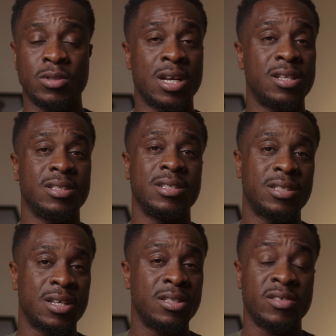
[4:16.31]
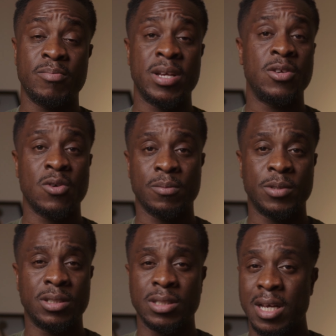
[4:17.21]
tons and tons of menu
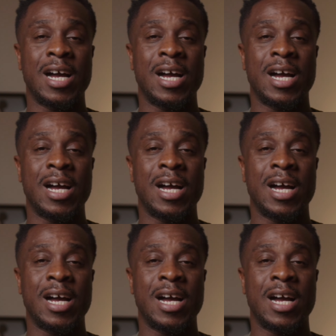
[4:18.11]
options.